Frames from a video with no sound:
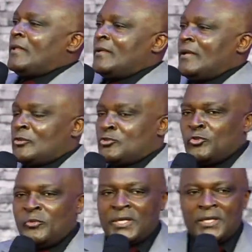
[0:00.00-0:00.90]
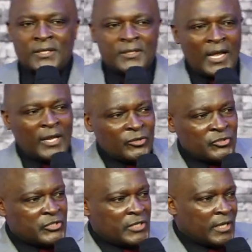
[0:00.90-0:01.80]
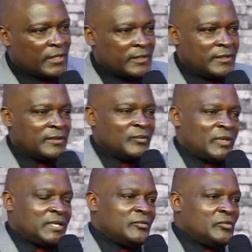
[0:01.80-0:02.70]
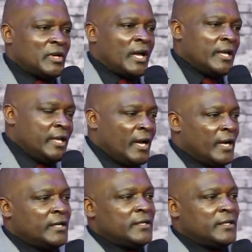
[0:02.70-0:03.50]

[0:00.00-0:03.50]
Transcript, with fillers: assuming they are not here. But if they are here,